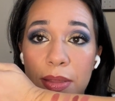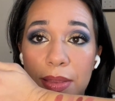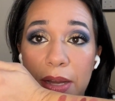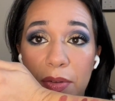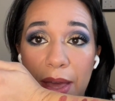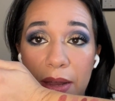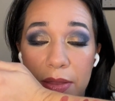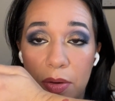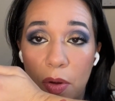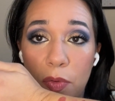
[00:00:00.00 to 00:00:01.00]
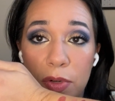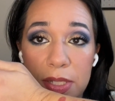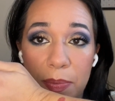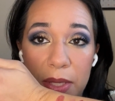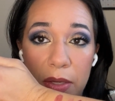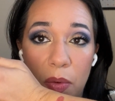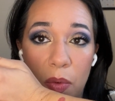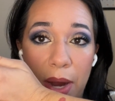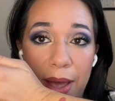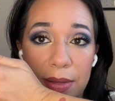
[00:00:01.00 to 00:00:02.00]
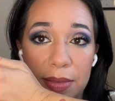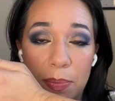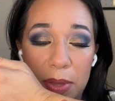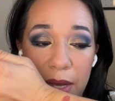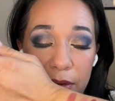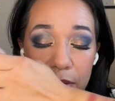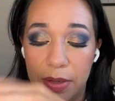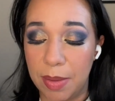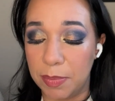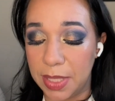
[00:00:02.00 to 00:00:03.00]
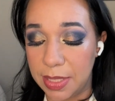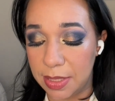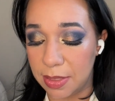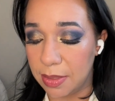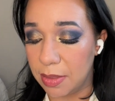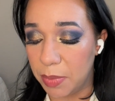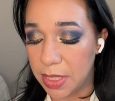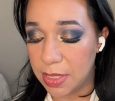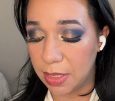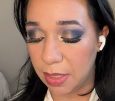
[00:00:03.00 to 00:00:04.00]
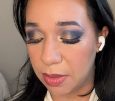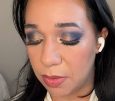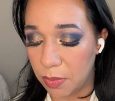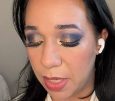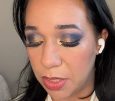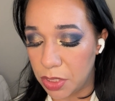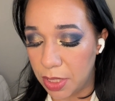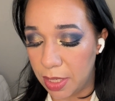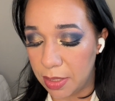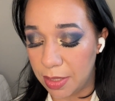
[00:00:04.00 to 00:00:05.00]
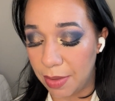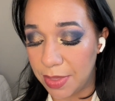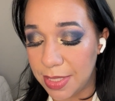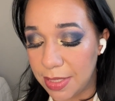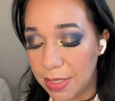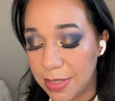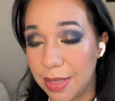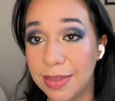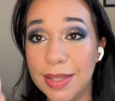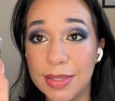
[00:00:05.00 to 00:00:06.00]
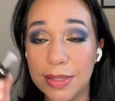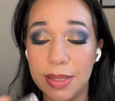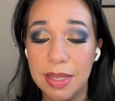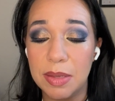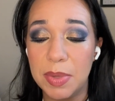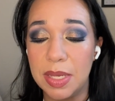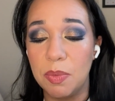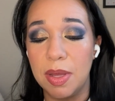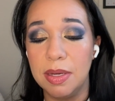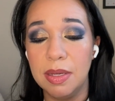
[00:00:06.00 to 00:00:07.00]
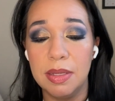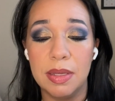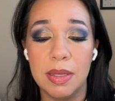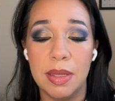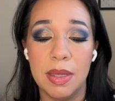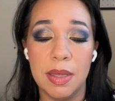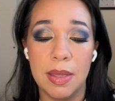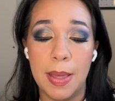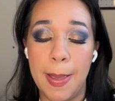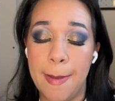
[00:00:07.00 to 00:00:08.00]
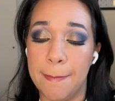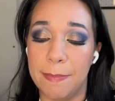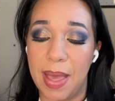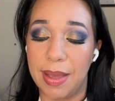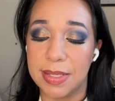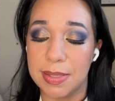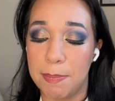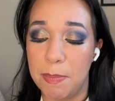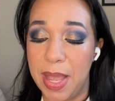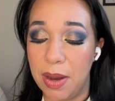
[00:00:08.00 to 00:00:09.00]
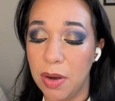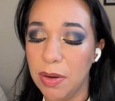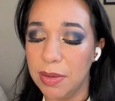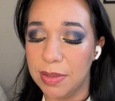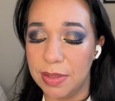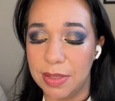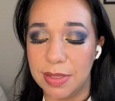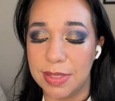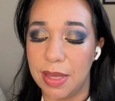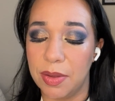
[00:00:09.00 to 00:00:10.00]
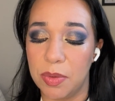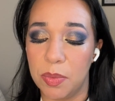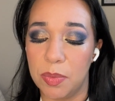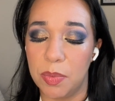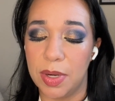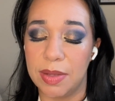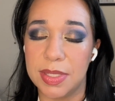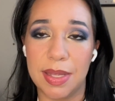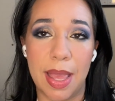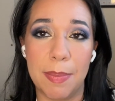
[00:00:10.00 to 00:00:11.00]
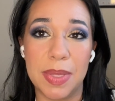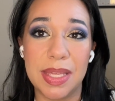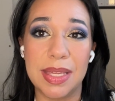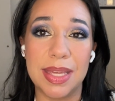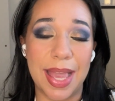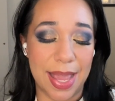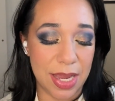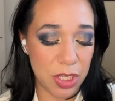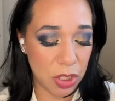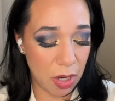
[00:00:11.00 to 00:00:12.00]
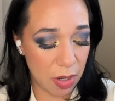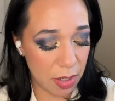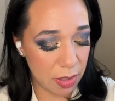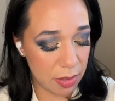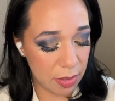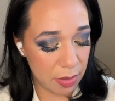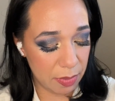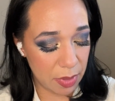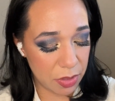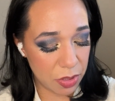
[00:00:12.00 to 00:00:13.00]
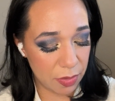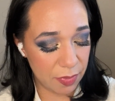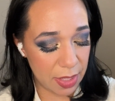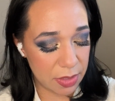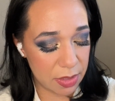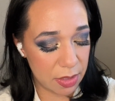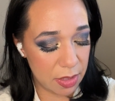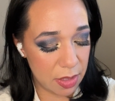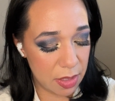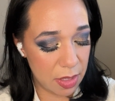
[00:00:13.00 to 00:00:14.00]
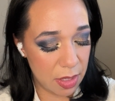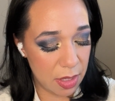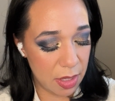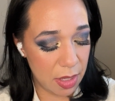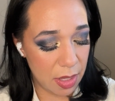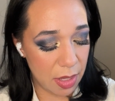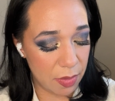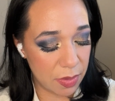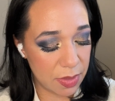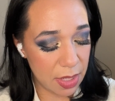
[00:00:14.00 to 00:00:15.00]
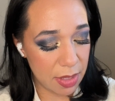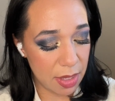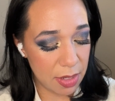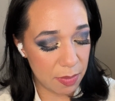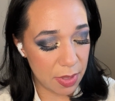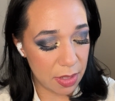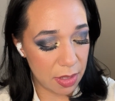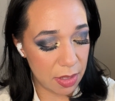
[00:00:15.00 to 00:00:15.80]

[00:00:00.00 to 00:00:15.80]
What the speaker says: layer that over something or add a lip liner and blend it in a little bit to get the right shade. Now this is a little itty bitty one, Max Mehr. Is that how you pronounce it? M-E-H-R. I'm not sure if that's how you say that, but